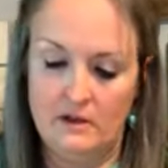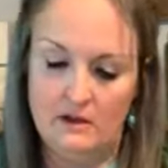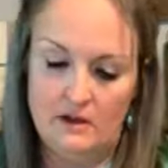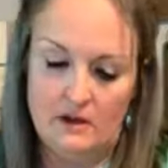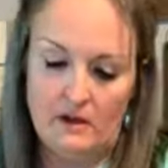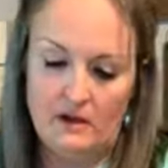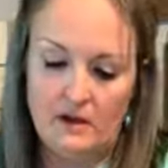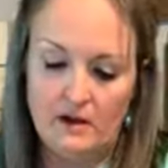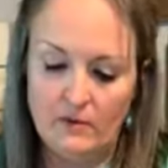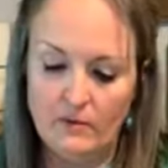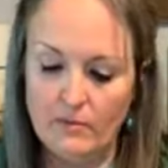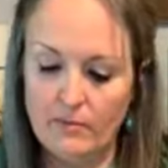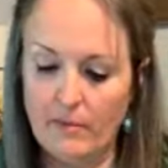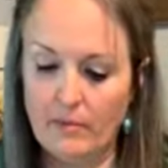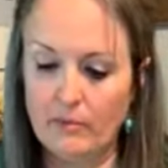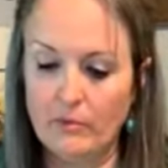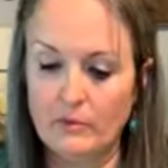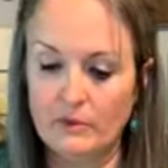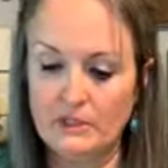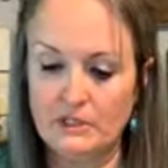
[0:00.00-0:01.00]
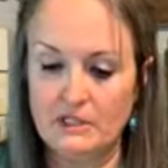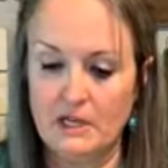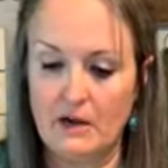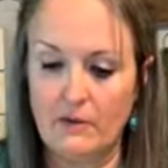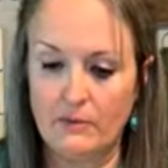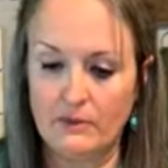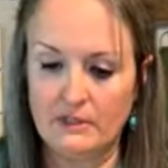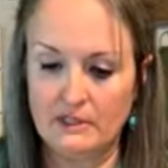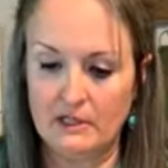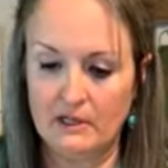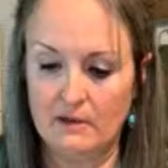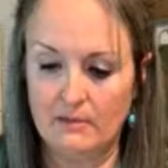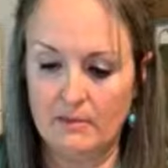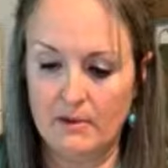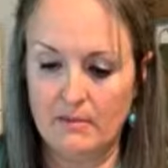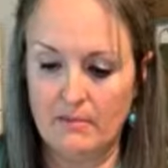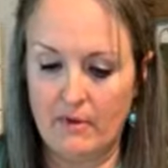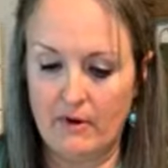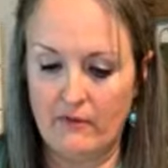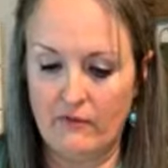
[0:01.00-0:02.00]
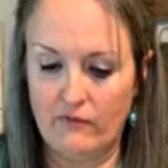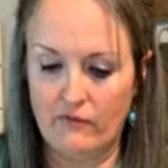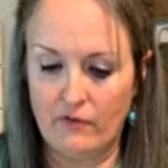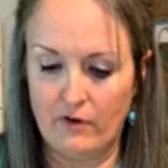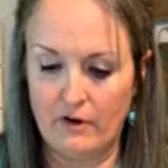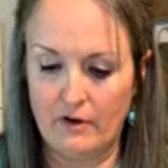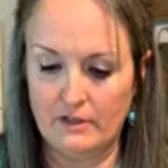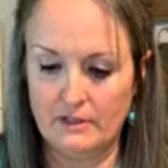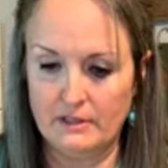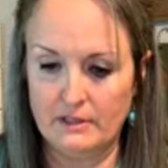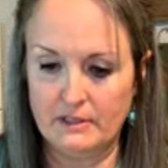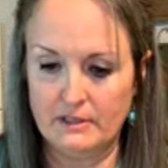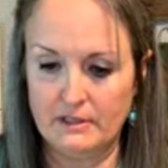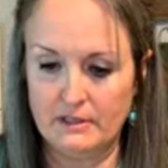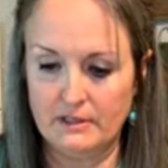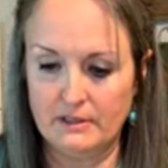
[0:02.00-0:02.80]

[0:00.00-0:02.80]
I can't remember which side was going to be my front.